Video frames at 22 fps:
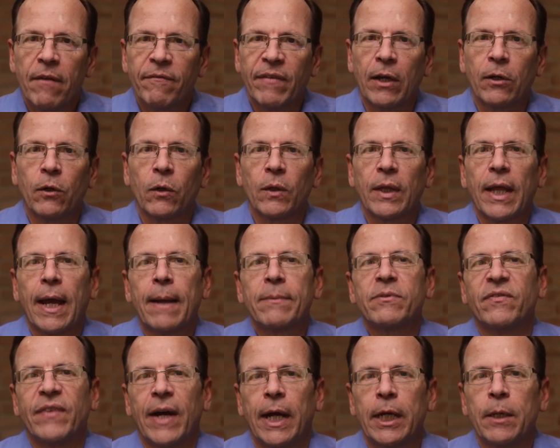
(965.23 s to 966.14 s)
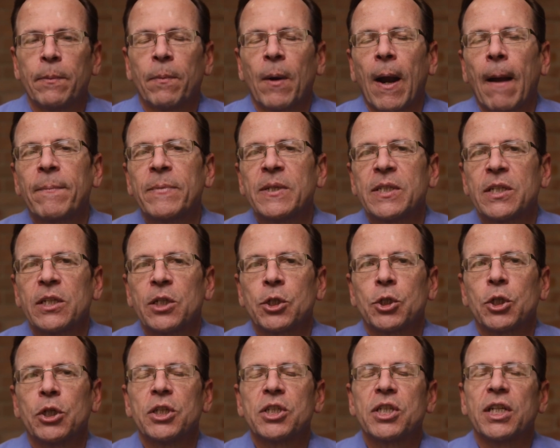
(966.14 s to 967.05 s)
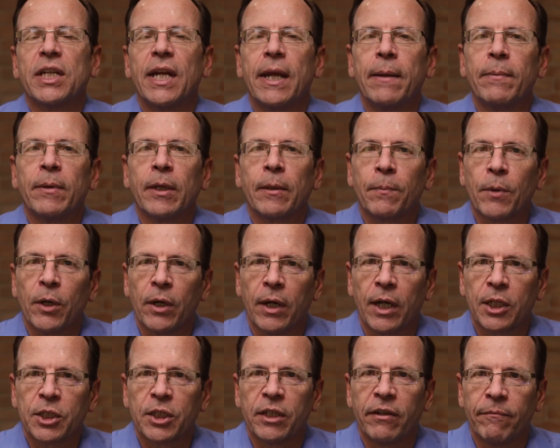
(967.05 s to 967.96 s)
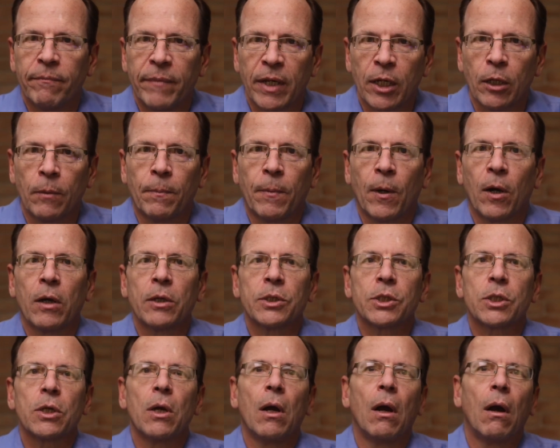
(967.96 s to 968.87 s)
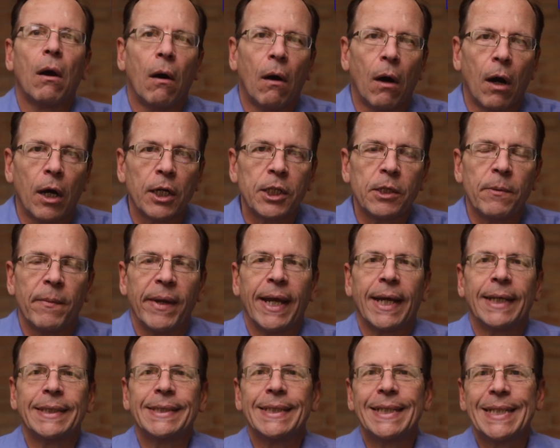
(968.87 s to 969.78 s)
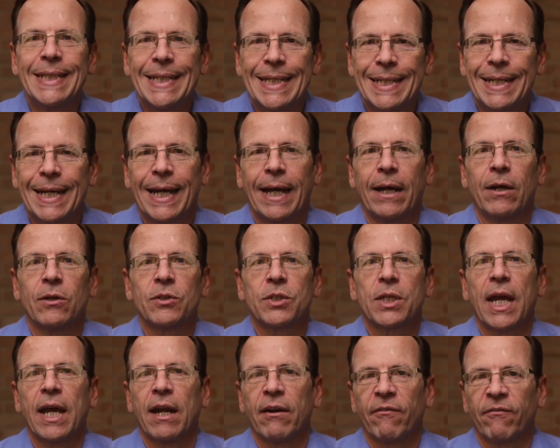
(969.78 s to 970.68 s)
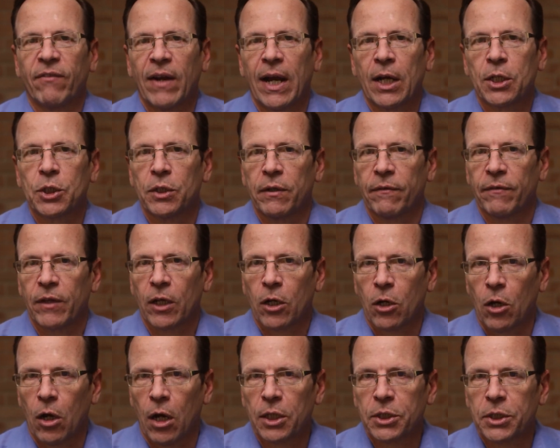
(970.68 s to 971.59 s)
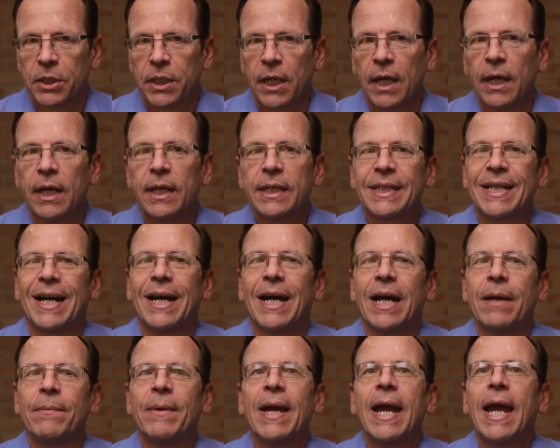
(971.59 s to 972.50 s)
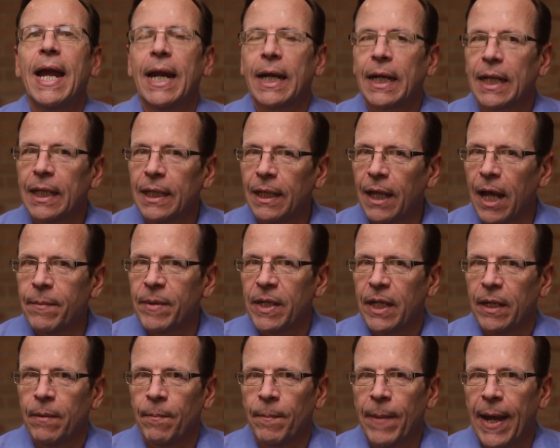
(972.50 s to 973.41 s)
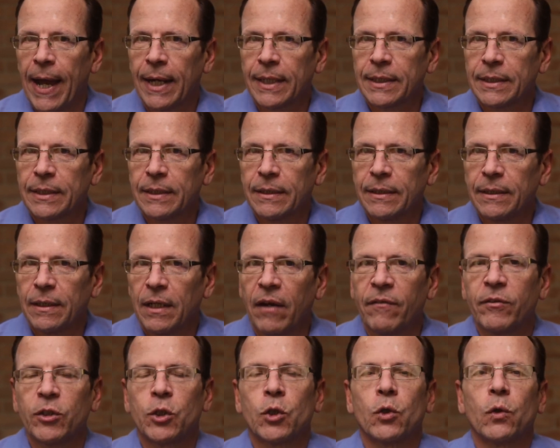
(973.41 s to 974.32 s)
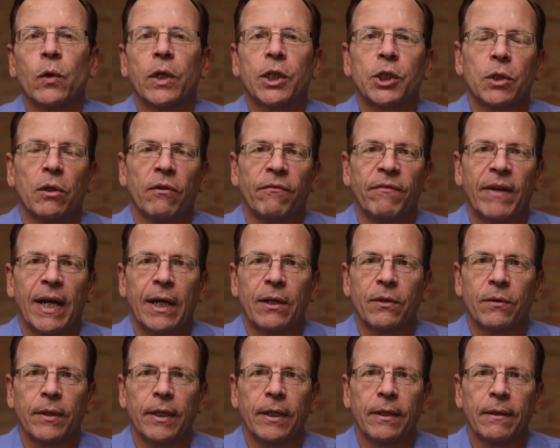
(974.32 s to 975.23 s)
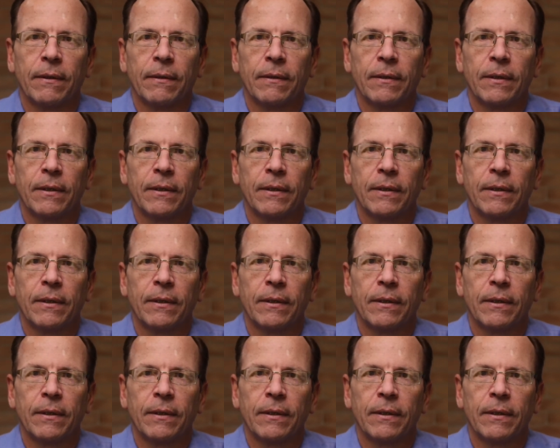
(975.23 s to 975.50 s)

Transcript: Foundry Lab's value proposition is enabling production of metal parts on demand in-house at a fraction of the cost, time, and climate impact of a traditional foundry.